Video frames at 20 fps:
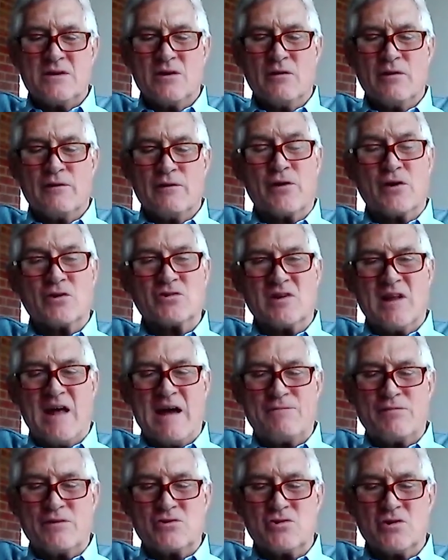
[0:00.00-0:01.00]
You know, the first
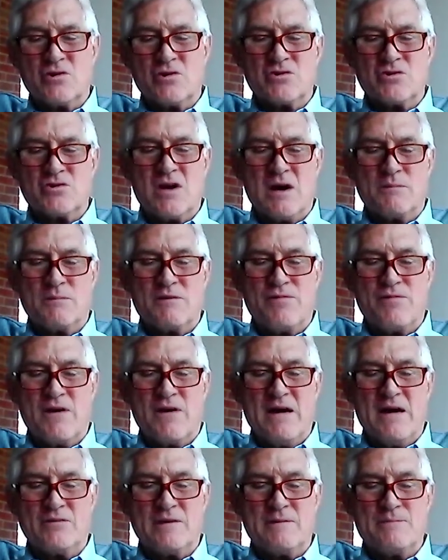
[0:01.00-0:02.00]
life insurance company
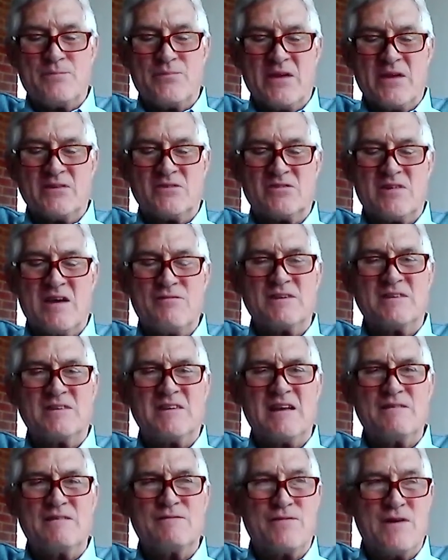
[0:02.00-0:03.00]
founded in
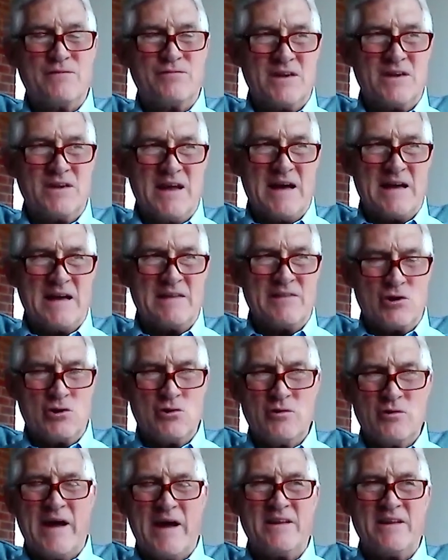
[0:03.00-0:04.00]
1759 in the
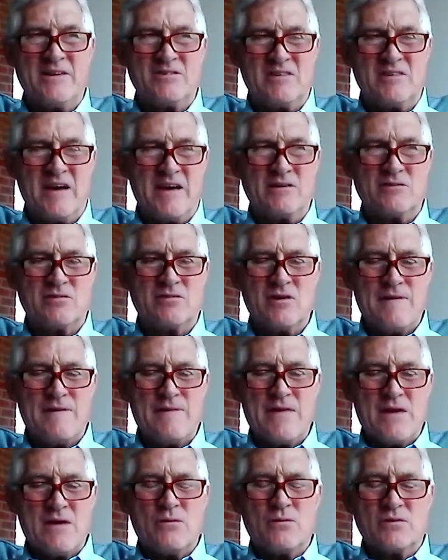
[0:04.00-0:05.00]
United States
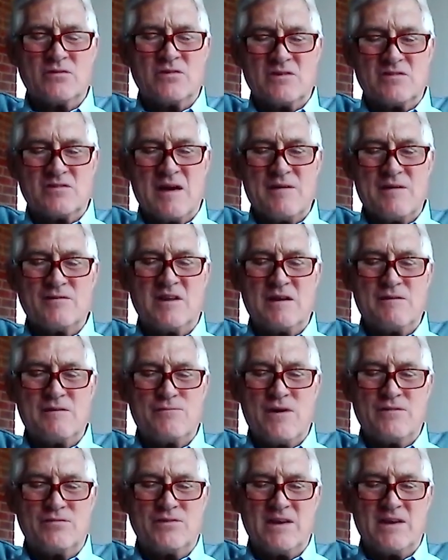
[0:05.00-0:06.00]
was in
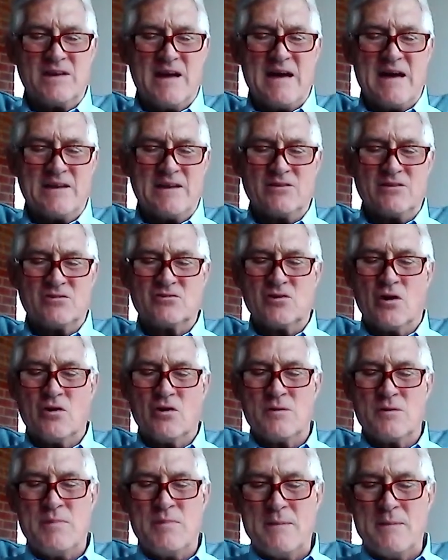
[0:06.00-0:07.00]
1759 and
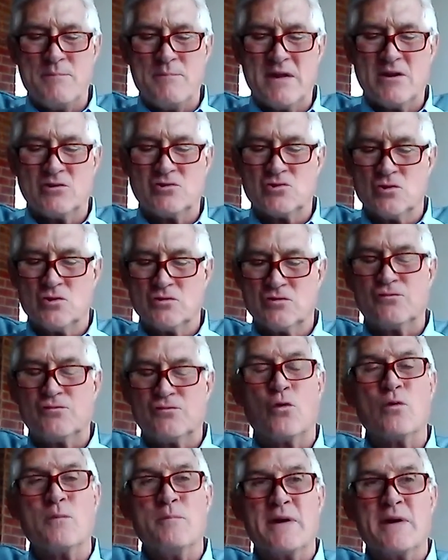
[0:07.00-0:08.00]
started by ministers,
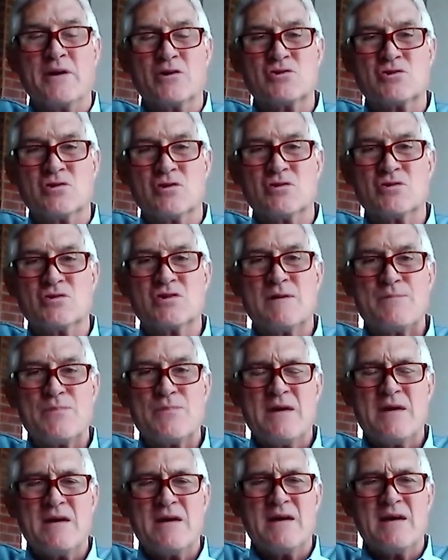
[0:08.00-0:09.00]
for ministers,
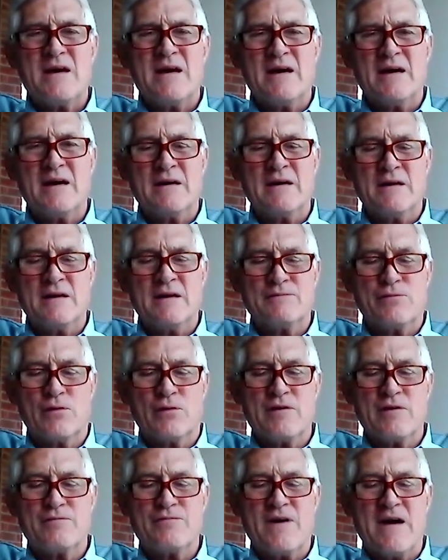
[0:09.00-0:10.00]
and
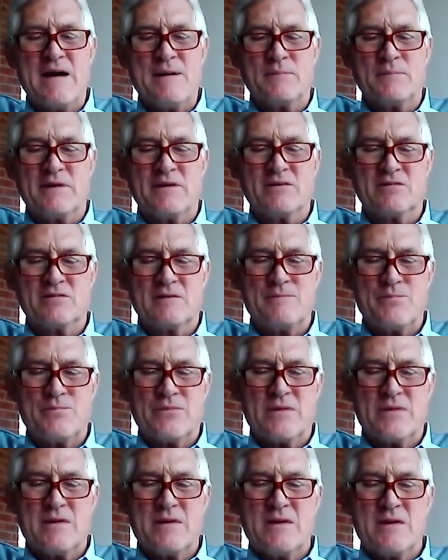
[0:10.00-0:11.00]
for their families.
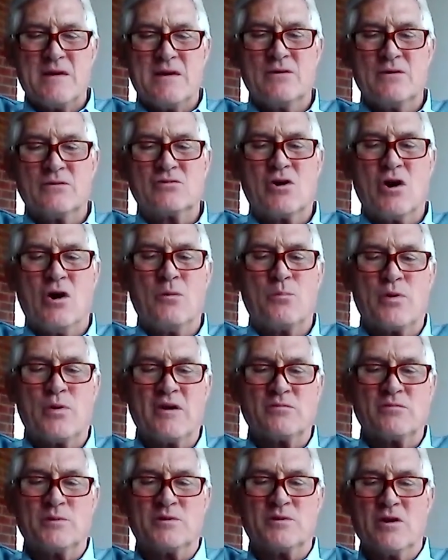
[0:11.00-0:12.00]
It was called
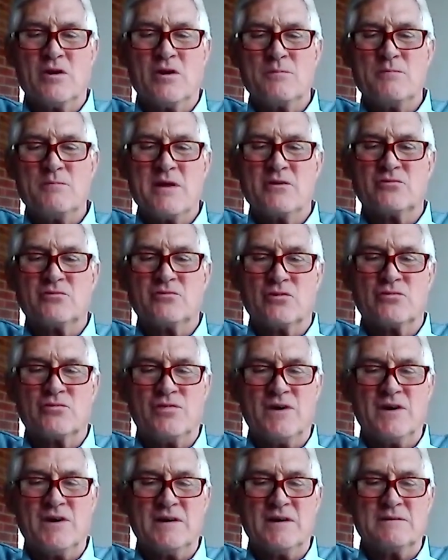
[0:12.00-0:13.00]
Presbyterian
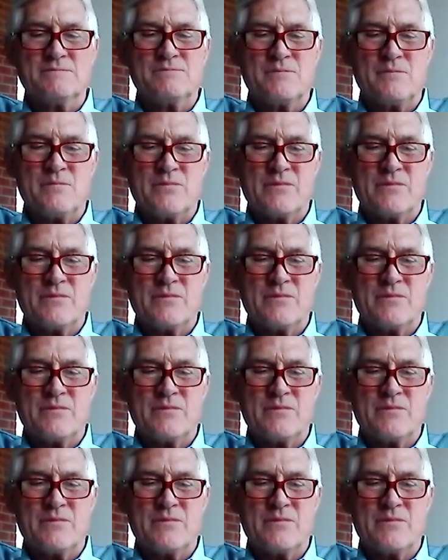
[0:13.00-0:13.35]
Ministers Fund.